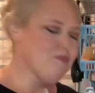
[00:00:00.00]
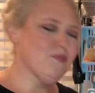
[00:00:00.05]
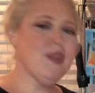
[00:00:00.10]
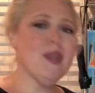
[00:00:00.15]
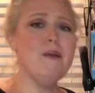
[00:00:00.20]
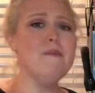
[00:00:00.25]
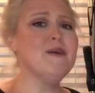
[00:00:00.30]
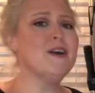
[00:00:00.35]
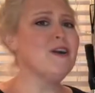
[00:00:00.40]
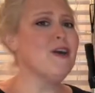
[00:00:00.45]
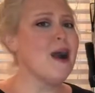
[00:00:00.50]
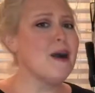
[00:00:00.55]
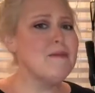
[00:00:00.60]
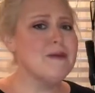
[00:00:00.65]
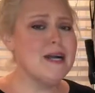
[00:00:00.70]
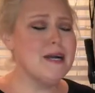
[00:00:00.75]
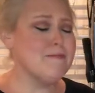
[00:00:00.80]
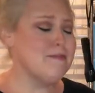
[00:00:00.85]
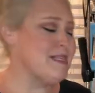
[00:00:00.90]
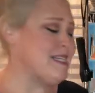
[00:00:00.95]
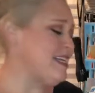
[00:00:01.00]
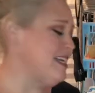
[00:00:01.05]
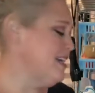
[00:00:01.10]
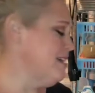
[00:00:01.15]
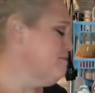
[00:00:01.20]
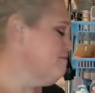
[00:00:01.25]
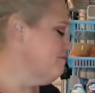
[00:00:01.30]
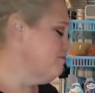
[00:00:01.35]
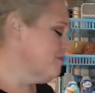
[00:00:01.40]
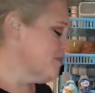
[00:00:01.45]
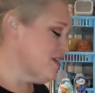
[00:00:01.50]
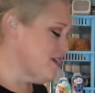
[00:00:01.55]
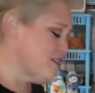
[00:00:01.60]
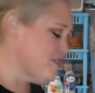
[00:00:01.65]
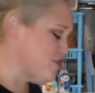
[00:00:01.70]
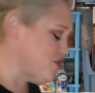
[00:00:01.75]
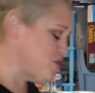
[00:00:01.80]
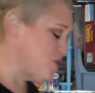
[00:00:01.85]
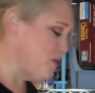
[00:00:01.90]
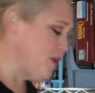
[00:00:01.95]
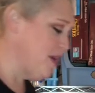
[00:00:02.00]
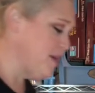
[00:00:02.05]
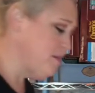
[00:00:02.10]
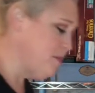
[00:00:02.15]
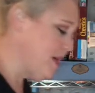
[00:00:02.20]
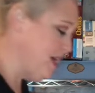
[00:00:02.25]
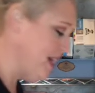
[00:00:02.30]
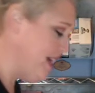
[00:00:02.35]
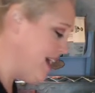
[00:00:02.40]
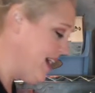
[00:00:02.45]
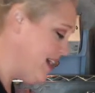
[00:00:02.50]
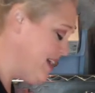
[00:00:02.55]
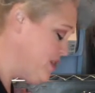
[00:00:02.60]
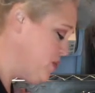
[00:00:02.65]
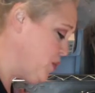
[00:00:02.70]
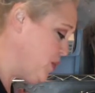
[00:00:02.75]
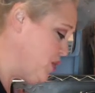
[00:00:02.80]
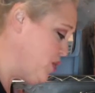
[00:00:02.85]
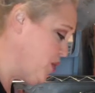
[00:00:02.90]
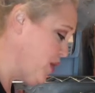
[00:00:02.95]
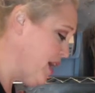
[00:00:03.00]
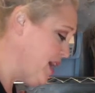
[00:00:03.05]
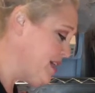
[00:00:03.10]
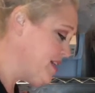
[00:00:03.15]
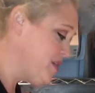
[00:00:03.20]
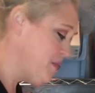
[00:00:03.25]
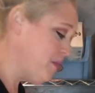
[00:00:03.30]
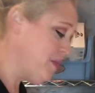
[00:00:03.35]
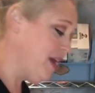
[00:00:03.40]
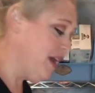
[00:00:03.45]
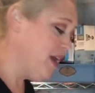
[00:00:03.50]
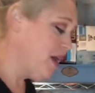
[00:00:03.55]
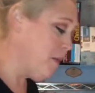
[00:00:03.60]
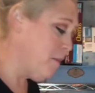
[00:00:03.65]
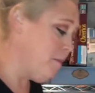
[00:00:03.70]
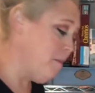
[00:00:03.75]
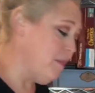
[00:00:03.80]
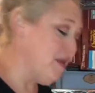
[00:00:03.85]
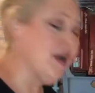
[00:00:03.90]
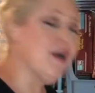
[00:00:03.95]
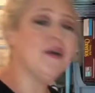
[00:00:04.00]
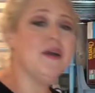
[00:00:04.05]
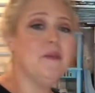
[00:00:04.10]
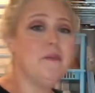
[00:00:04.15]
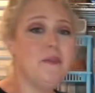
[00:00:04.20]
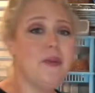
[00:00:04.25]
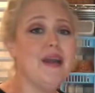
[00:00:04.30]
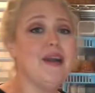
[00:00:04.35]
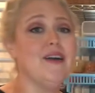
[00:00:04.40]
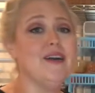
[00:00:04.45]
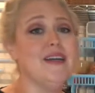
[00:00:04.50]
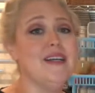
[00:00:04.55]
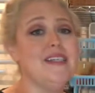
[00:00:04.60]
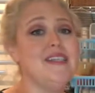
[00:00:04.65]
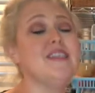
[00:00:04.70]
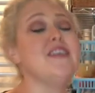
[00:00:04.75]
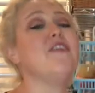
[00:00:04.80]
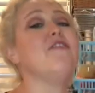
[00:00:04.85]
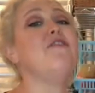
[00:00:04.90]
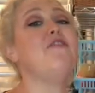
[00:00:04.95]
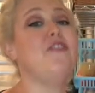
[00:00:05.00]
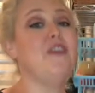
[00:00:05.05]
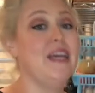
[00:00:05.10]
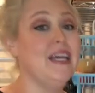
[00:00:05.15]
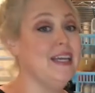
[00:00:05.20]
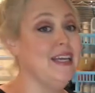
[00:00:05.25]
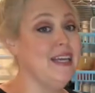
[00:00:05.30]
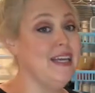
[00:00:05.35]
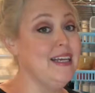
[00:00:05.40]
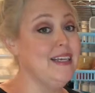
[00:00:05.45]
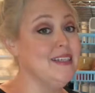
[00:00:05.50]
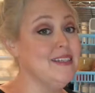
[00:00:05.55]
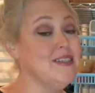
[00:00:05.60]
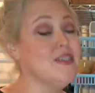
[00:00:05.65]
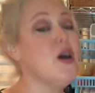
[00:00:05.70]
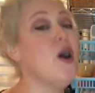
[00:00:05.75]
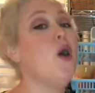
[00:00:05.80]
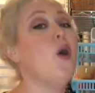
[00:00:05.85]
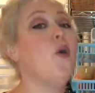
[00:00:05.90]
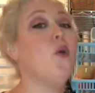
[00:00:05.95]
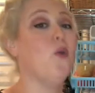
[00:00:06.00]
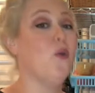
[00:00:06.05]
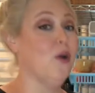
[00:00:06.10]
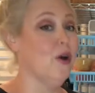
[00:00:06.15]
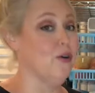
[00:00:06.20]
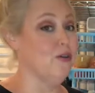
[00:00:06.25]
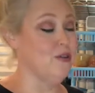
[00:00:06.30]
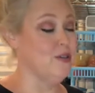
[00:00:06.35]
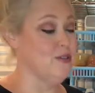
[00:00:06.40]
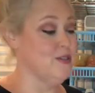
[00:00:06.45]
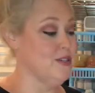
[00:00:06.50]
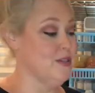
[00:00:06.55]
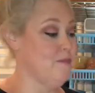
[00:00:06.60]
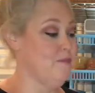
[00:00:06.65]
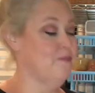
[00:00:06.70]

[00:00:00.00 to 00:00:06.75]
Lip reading: I'm gonna grab a cup of tea. Join me as we try to make Mary Berry's Viennese Whirls.